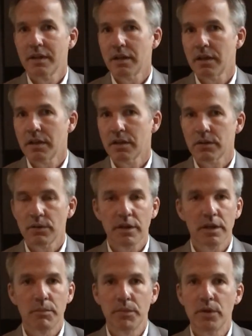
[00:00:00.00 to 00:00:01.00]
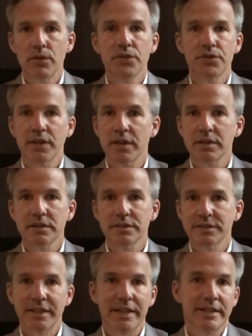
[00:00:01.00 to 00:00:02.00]
including immune
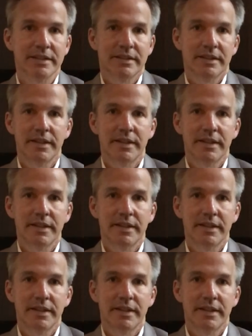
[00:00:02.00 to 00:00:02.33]
cells and the